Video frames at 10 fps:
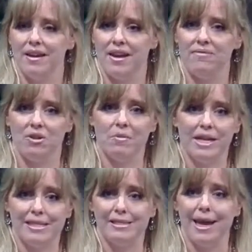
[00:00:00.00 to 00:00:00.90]
If you
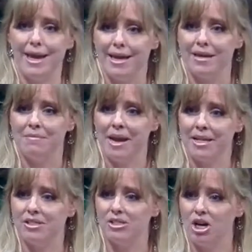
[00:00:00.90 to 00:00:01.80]
want to say it in
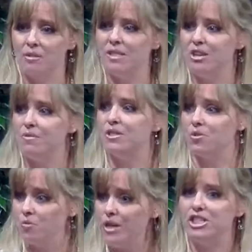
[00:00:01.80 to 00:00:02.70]
man's terms, he was
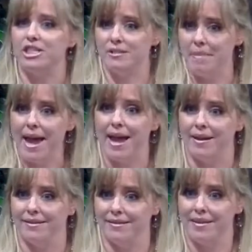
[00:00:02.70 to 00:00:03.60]
the richest
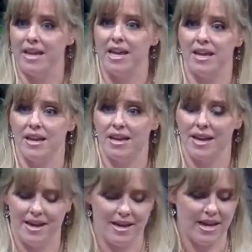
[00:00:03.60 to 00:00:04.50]
man. He,
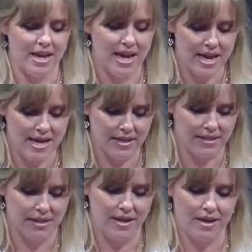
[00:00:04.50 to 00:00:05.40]
he, he
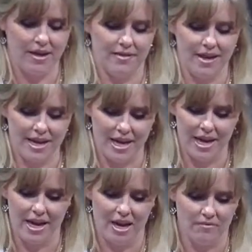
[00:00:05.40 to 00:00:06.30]
is the
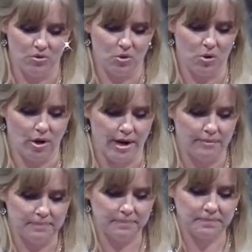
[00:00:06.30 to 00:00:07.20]
King of glory.